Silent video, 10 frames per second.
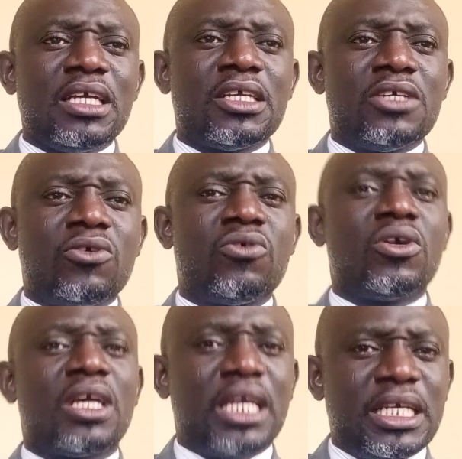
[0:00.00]

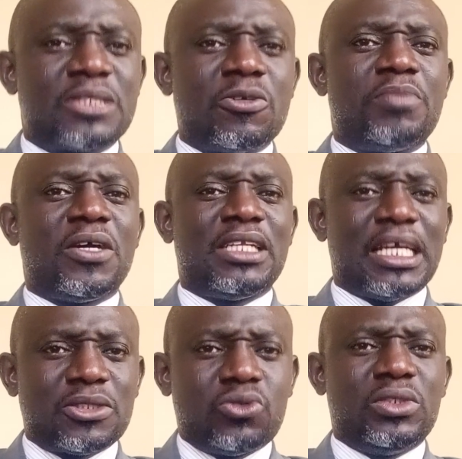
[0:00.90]
is to be
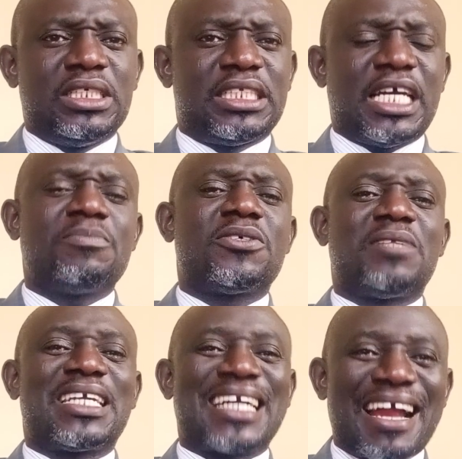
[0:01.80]
understood in terms of
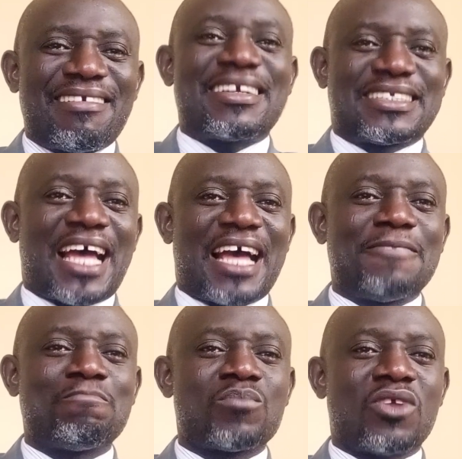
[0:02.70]
the character
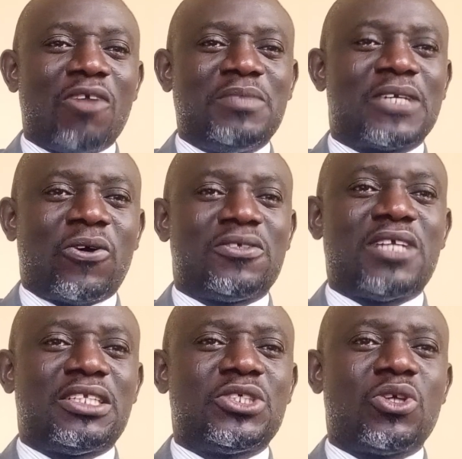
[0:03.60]
of the
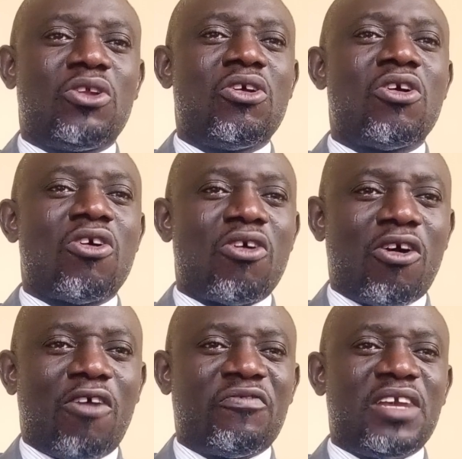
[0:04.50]
contradiction
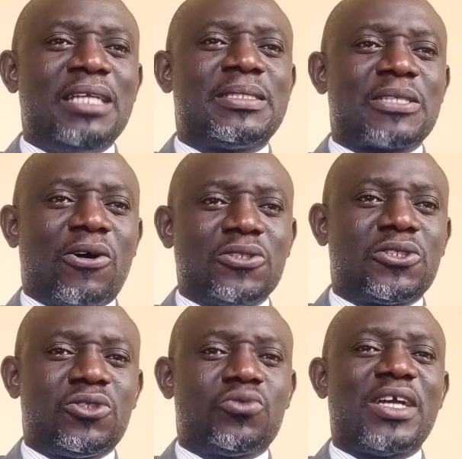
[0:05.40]
of its
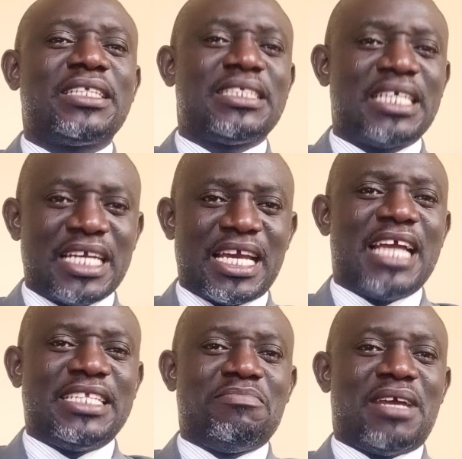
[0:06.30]
constituent
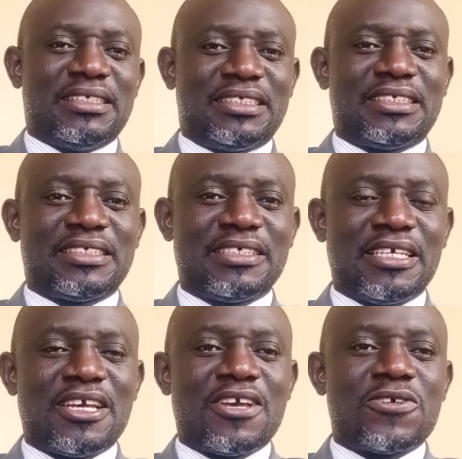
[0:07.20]
elements.
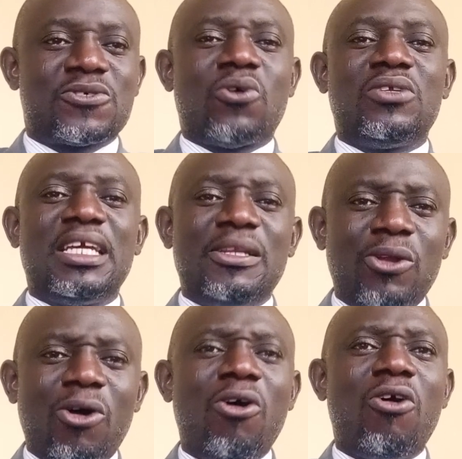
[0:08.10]
So the
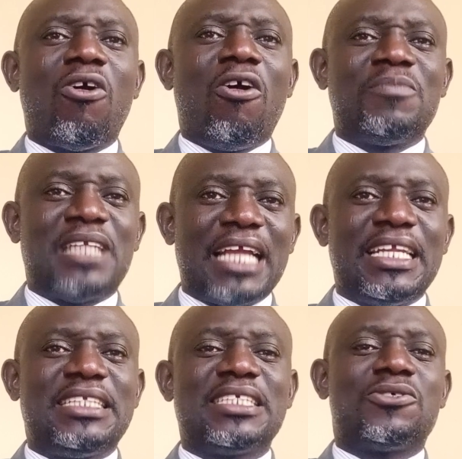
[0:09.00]
law of
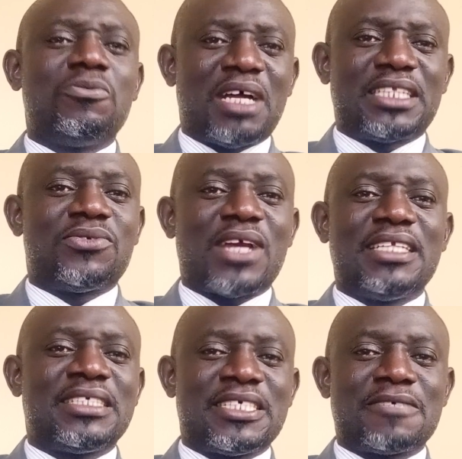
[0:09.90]
dialectical
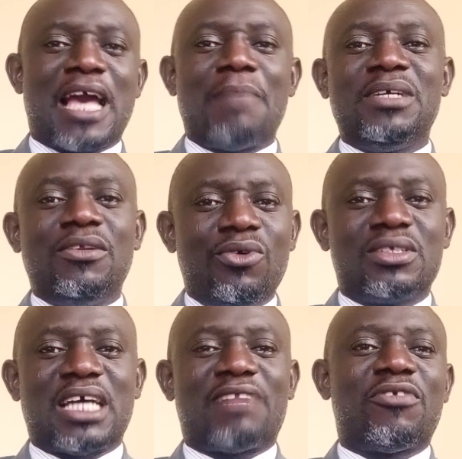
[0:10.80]
materialism can be
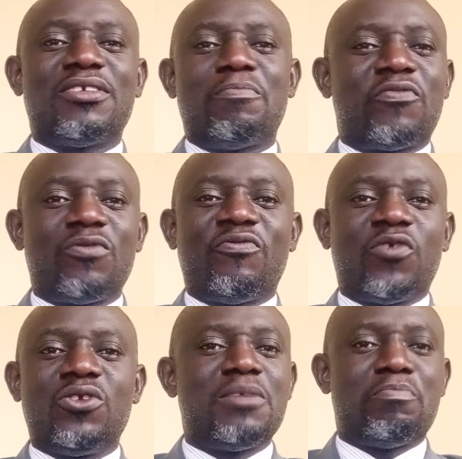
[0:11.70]
looked at from the
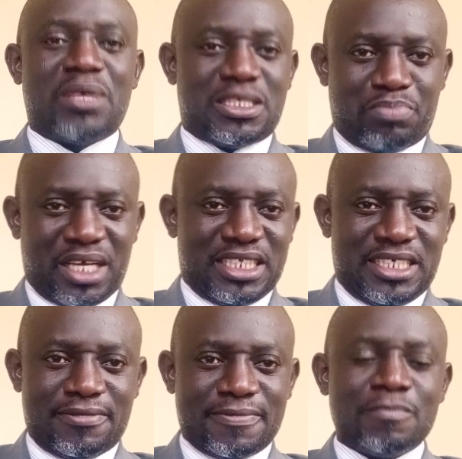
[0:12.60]
following
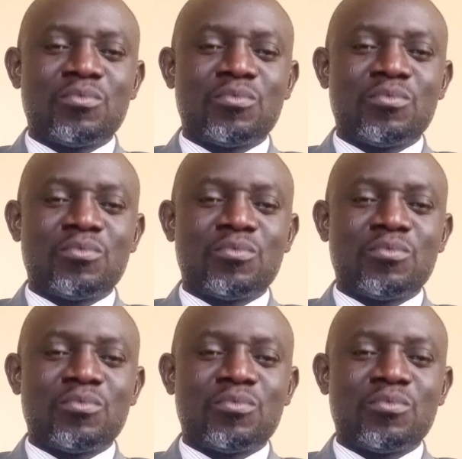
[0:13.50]
perspective.